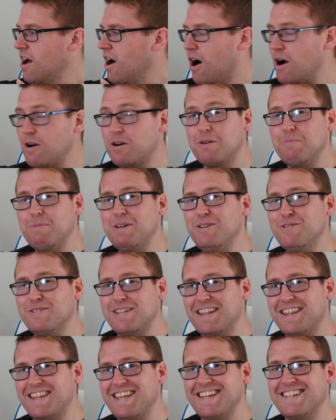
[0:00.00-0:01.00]
I'm going to be
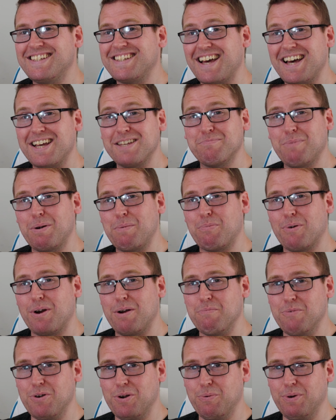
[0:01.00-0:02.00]
using this as my
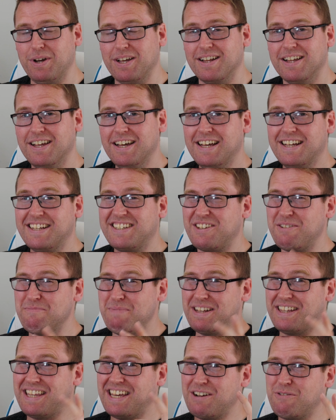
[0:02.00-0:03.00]
primary wheel. So you
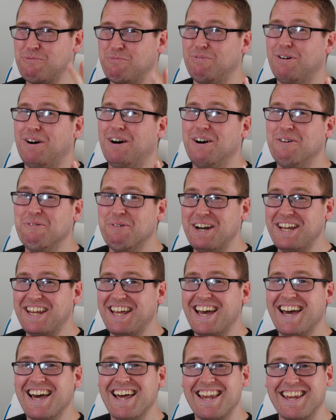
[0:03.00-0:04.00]
might think, why
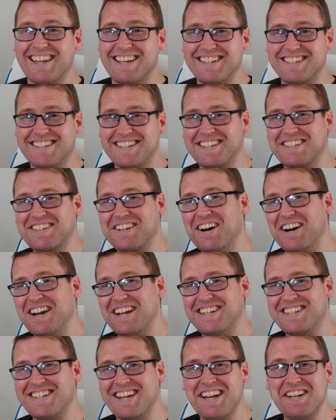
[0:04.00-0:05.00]
the hell is this guy
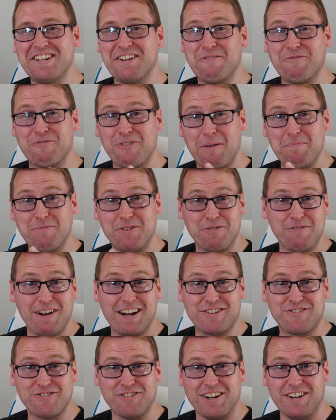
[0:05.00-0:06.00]
changing from
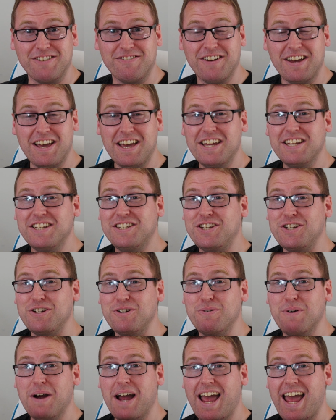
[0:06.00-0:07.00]
direct drive
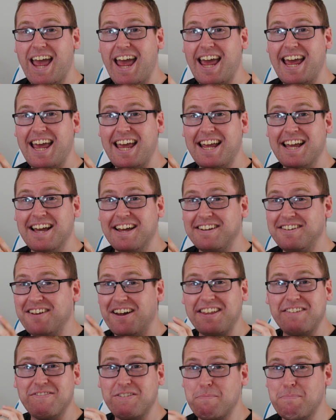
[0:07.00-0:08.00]
to
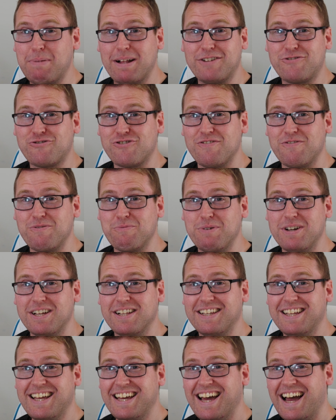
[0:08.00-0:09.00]
not even a belt driven
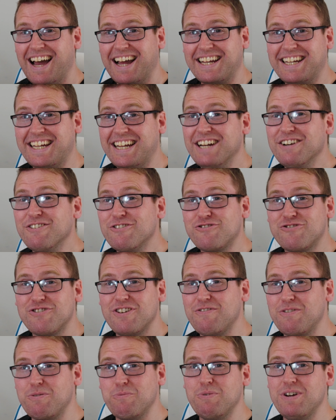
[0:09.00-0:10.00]
wheel, a gear
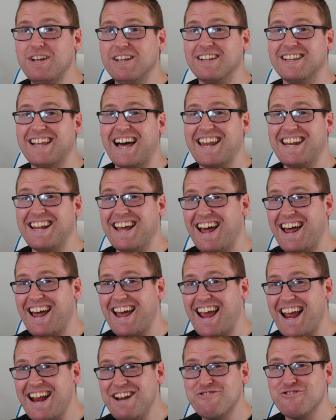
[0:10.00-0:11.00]
driven wheel, and an
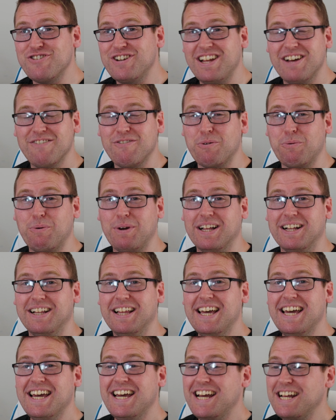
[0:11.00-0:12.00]
entry level wheel?
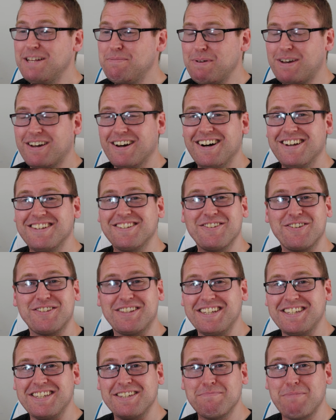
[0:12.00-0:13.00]
It's because, look,
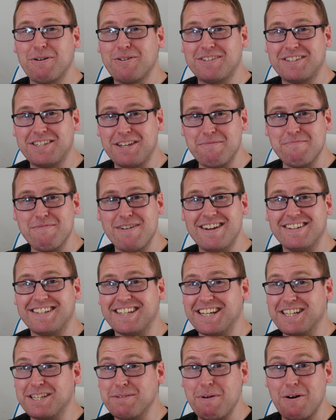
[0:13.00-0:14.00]
this is about sim
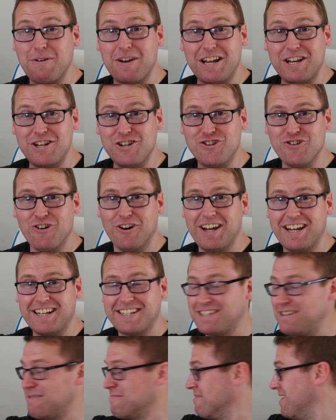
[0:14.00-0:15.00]
racing. It's about enjoying
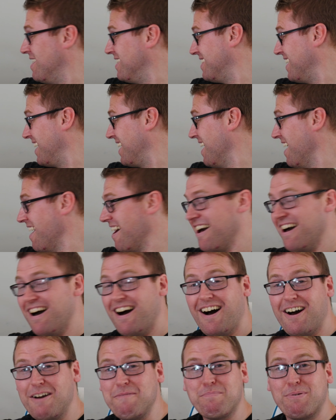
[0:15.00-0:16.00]
sim racing.
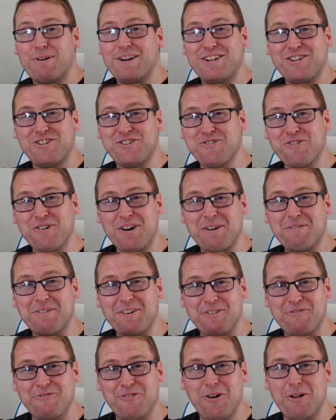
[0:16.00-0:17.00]
I'm pretty sure I'm going
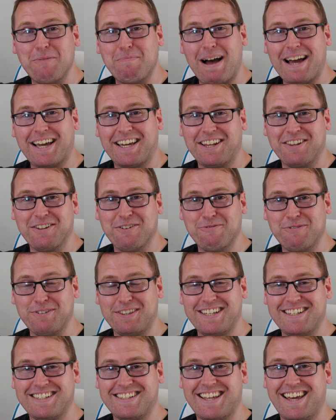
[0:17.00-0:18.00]
to fall back in love with
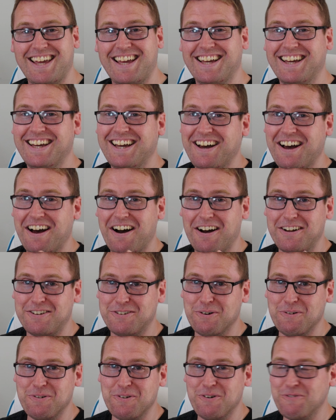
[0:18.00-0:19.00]
this thing. I
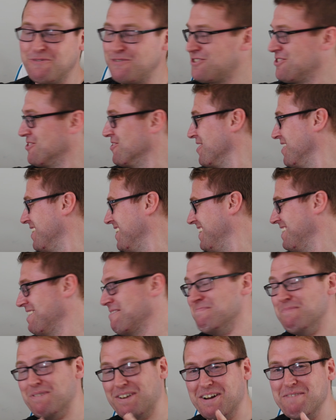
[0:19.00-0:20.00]
don't know for sure,
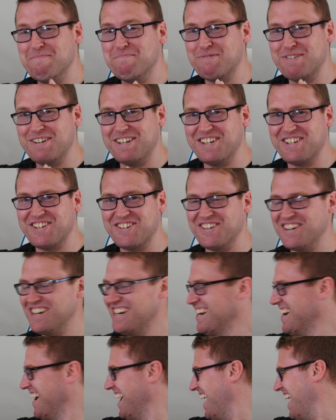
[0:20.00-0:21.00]
but I'm pretty
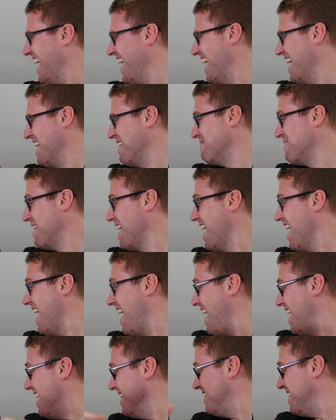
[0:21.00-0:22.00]
sure. Yeah,
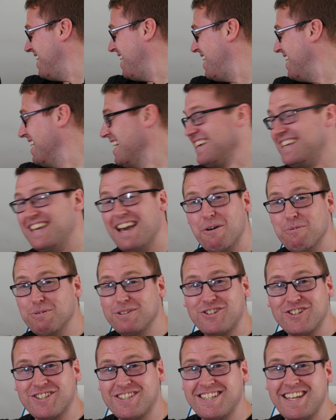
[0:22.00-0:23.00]
we'll
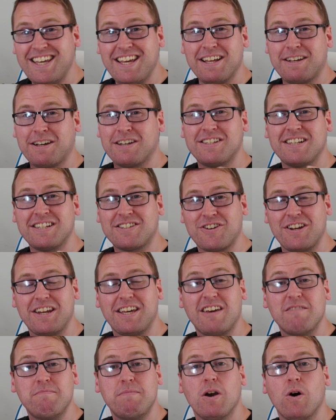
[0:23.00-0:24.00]
just see it, because it's going to
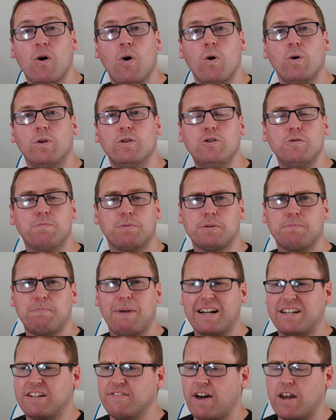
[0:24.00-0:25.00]
give me a whole new
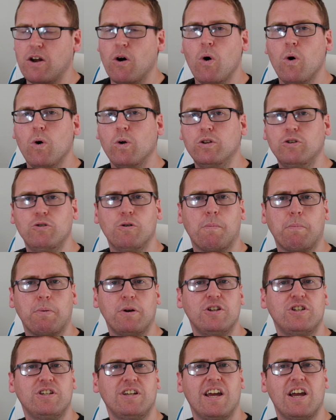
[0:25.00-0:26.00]
perspective and a whole new
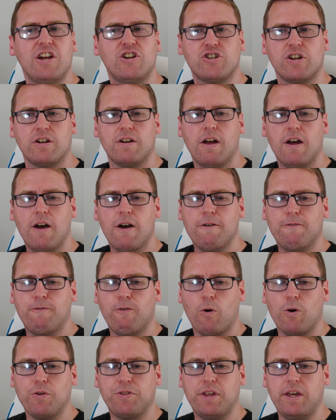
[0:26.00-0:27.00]
appreciation
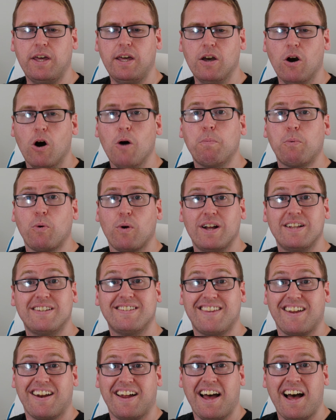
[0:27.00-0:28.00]
for the
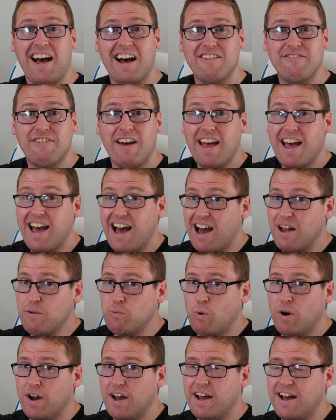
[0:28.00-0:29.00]
upgrades that I have and
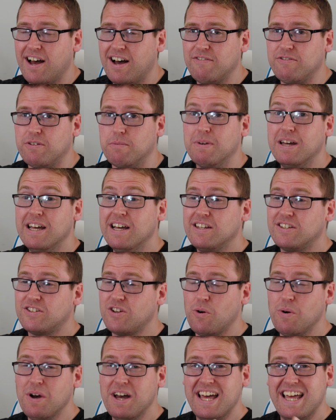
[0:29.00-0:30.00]
why I have them.
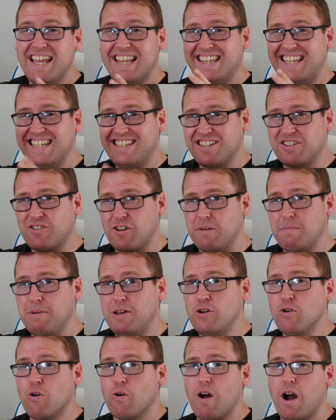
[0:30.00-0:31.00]
So this is going to be
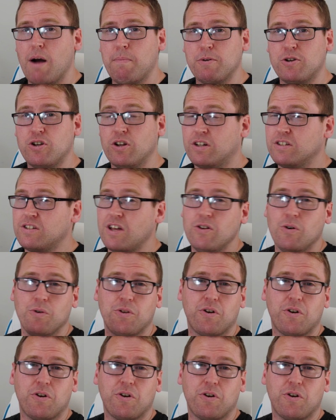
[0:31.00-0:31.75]
your opportunity, because I know